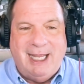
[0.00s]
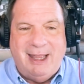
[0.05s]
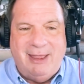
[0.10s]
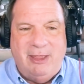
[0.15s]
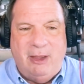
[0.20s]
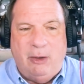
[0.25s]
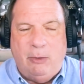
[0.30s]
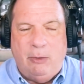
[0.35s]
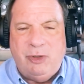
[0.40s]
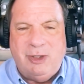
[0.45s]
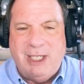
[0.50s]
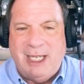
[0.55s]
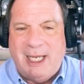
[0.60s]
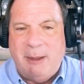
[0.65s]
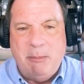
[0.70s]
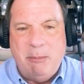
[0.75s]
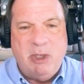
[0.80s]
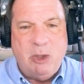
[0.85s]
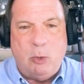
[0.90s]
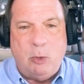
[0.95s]
Those are
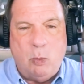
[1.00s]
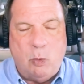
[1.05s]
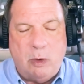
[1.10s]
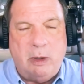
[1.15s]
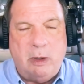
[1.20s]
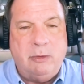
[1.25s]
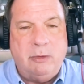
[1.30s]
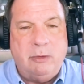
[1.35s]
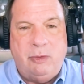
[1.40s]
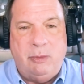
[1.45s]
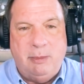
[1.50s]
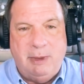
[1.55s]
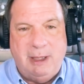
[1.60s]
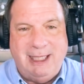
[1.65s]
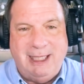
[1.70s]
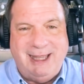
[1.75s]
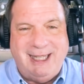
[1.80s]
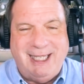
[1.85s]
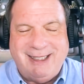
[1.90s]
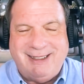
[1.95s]
not mere words to
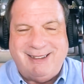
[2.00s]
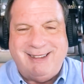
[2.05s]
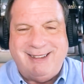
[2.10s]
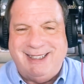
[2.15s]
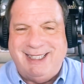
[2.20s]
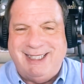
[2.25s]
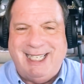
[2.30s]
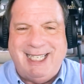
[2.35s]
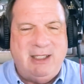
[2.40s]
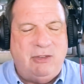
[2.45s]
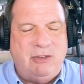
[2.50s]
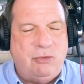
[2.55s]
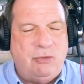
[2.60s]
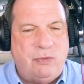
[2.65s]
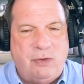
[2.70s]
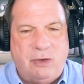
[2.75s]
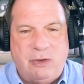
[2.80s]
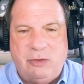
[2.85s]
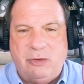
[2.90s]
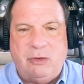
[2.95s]
me. That
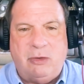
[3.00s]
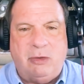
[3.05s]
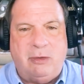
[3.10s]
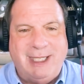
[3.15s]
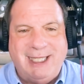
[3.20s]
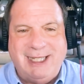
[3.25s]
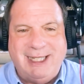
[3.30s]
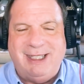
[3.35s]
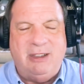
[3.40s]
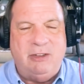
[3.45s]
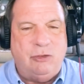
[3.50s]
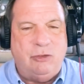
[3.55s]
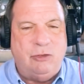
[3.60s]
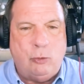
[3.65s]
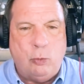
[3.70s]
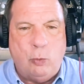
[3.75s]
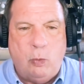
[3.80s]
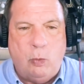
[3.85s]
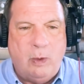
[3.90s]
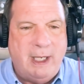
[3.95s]
is 1 Corinthians
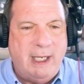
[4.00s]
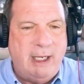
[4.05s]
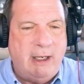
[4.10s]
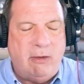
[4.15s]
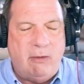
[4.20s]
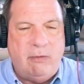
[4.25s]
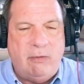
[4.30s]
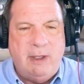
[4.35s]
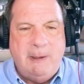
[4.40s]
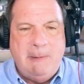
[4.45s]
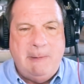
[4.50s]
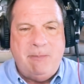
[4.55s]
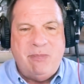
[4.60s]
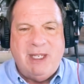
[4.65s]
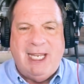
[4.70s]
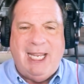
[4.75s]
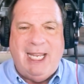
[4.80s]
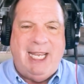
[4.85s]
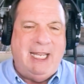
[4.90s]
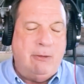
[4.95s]
12.
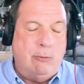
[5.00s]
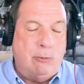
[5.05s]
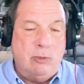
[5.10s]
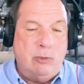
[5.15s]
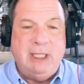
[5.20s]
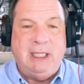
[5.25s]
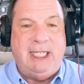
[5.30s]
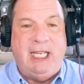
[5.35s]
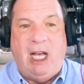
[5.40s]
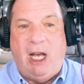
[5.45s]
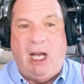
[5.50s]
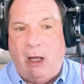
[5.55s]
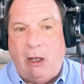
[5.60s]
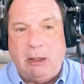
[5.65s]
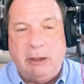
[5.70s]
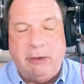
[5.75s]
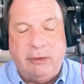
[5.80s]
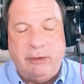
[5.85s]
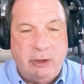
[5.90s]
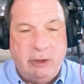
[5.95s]
And really
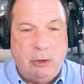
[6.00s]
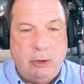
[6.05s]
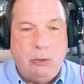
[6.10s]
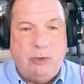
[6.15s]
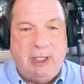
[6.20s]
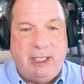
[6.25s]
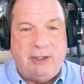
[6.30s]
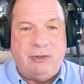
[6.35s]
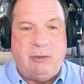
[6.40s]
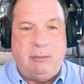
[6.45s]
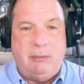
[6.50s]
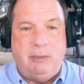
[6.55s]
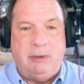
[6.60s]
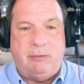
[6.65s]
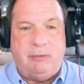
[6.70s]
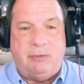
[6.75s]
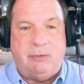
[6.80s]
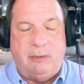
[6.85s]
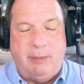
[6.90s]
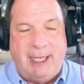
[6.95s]
all of the New
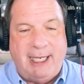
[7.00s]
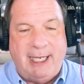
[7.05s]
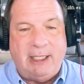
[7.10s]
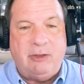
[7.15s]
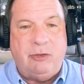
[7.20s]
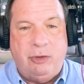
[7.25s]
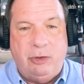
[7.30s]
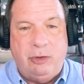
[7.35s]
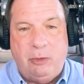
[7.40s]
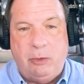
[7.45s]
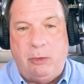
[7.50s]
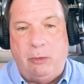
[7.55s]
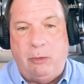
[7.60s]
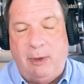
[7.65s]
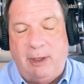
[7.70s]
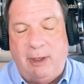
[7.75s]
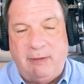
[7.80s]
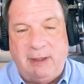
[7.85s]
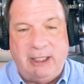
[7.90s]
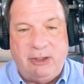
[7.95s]
Testament from Acts 2 to
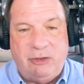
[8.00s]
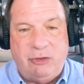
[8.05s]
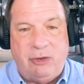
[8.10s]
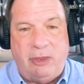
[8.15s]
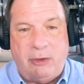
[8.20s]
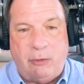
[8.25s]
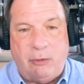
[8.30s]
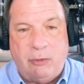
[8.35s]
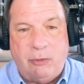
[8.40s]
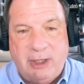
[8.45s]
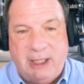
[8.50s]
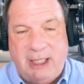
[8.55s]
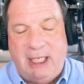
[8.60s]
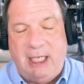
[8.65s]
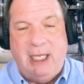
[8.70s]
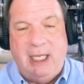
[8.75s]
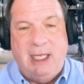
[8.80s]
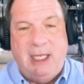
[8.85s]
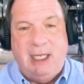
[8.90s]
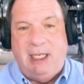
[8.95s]
Revelation
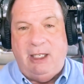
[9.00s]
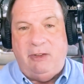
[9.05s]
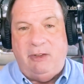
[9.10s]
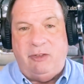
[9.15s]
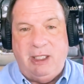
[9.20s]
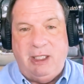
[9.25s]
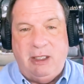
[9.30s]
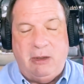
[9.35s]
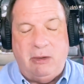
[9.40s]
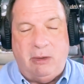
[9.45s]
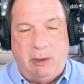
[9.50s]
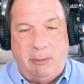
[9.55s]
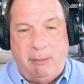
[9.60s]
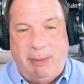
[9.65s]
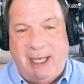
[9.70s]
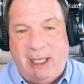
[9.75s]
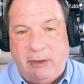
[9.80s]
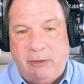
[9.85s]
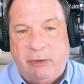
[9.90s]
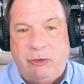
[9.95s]
3 is either
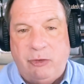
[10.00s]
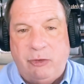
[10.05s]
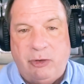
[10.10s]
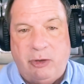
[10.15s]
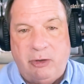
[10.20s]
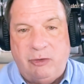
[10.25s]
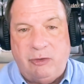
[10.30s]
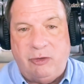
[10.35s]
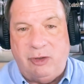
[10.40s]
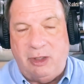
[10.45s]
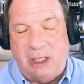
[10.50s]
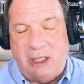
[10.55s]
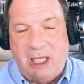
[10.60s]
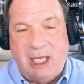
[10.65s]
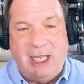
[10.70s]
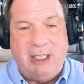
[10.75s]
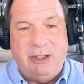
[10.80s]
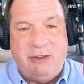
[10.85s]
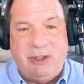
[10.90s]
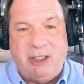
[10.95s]
about the church in the
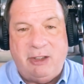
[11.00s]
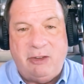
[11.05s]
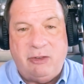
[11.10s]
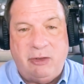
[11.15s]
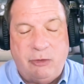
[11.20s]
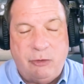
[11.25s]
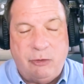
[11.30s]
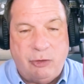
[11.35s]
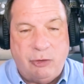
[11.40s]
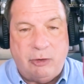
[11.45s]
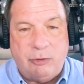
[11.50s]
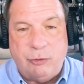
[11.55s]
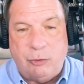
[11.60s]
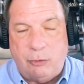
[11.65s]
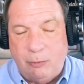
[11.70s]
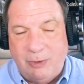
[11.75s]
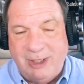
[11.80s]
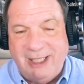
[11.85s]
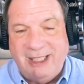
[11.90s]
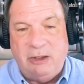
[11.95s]
context of the church or
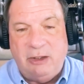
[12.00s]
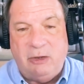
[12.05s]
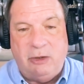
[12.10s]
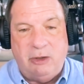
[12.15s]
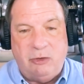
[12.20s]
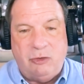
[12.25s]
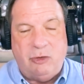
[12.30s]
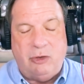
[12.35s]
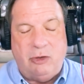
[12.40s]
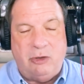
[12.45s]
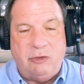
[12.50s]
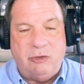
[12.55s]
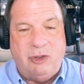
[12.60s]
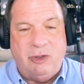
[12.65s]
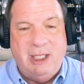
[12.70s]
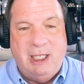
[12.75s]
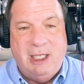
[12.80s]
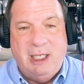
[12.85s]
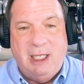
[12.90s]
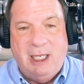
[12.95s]
written to the church.
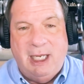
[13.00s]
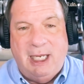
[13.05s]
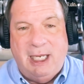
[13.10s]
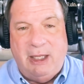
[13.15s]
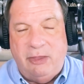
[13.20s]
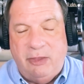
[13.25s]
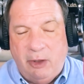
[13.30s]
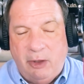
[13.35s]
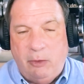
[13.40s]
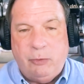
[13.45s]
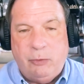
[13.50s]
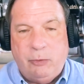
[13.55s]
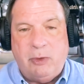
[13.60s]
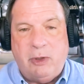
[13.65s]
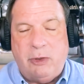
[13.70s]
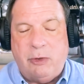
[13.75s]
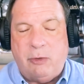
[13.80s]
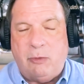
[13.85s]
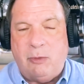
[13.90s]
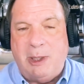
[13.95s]
And those were
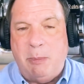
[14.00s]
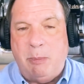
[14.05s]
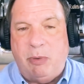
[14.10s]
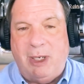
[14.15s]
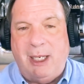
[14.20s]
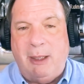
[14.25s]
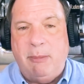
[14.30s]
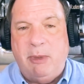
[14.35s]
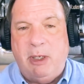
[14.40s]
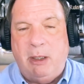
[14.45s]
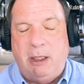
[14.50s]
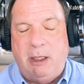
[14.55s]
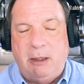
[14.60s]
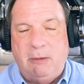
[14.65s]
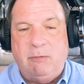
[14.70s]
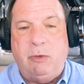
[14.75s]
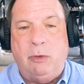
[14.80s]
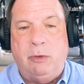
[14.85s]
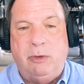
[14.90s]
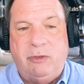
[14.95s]
the three primary
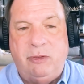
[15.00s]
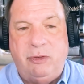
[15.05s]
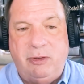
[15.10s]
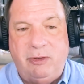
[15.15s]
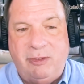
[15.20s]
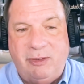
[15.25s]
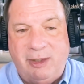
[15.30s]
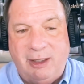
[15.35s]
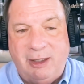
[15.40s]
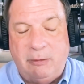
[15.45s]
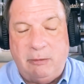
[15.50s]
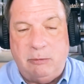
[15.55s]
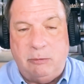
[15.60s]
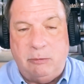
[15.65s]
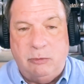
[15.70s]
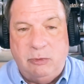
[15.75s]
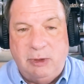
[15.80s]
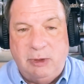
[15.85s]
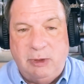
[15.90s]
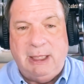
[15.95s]
influences that
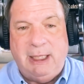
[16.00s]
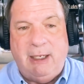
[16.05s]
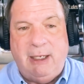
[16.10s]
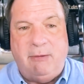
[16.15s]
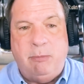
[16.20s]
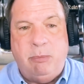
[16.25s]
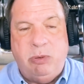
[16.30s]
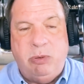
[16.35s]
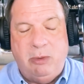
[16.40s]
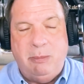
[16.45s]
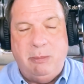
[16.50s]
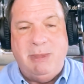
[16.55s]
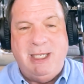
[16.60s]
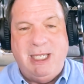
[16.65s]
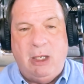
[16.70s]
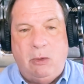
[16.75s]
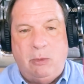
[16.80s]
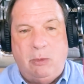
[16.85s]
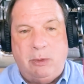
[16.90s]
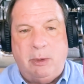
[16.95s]
really have put
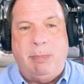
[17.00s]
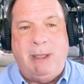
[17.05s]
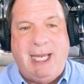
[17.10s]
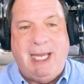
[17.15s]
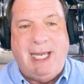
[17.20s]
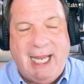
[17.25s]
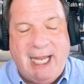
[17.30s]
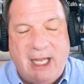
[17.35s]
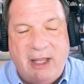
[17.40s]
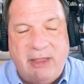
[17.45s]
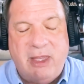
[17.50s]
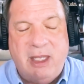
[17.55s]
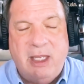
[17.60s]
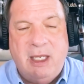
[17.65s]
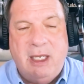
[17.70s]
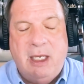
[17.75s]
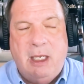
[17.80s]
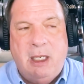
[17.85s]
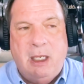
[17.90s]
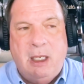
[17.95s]
me on a path
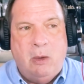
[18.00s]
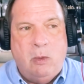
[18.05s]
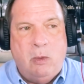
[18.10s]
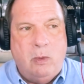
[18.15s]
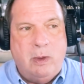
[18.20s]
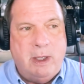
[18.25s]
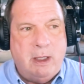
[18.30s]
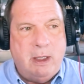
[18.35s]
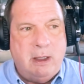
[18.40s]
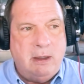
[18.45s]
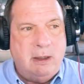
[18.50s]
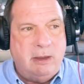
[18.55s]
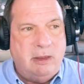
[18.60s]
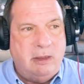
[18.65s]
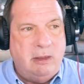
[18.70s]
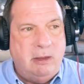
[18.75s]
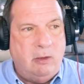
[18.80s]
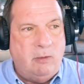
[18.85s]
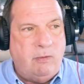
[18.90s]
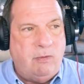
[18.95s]
where,
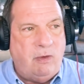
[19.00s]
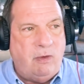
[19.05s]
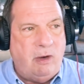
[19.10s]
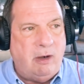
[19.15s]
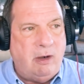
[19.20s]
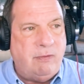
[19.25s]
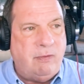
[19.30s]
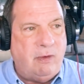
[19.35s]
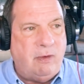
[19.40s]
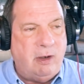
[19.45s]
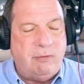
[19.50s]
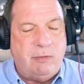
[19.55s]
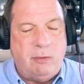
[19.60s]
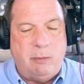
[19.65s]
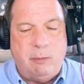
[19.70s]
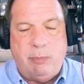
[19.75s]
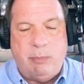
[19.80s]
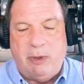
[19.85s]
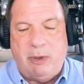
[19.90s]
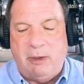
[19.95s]
though far, far
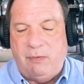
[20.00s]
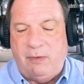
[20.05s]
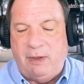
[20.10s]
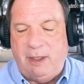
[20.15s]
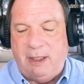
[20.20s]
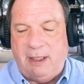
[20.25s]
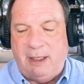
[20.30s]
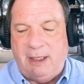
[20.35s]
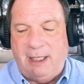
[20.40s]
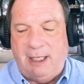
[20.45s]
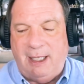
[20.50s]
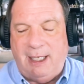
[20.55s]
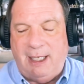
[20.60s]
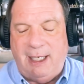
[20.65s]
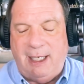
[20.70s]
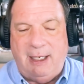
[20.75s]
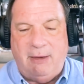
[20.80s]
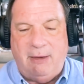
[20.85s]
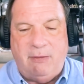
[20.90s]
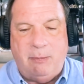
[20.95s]
from perfect, I
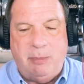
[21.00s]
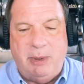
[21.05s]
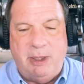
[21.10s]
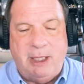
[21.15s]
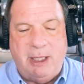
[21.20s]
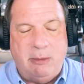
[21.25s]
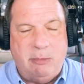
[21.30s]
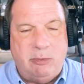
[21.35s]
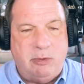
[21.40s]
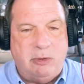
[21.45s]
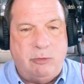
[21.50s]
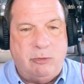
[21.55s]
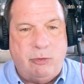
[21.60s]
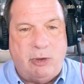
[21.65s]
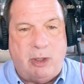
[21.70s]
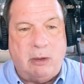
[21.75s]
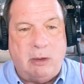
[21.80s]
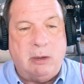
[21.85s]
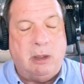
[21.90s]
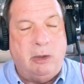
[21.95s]
have been able to
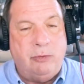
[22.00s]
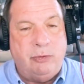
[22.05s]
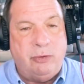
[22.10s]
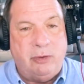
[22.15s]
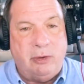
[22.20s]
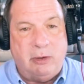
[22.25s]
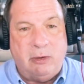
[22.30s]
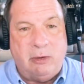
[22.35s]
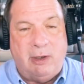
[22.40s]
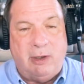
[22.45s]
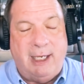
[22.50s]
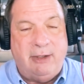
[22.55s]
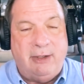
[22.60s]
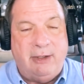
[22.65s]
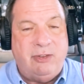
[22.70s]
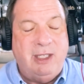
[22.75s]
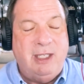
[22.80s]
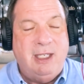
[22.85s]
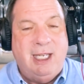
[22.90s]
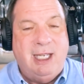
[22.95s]
draw closer to
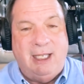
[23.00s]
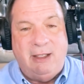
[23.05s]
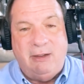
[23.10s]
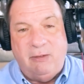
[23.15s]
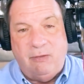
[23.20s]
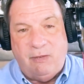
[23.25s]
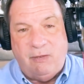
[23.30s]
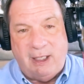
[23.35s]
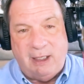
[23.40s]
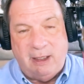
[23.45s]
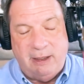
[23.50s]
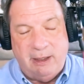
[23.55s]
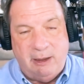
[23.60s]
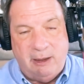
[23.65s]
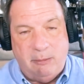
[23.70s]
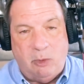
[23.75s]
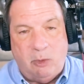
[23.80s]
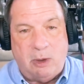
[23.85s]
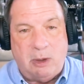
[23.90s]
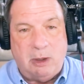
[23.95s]
Christ and to follow
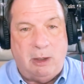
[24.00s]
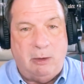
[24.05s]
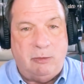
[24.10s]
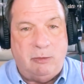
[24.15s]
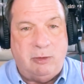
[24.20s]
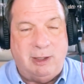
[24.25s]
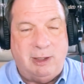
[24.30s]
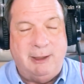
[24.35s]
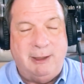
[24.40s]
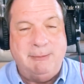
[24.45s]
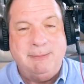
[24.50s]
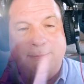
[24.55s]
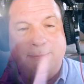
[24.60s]
him more closely.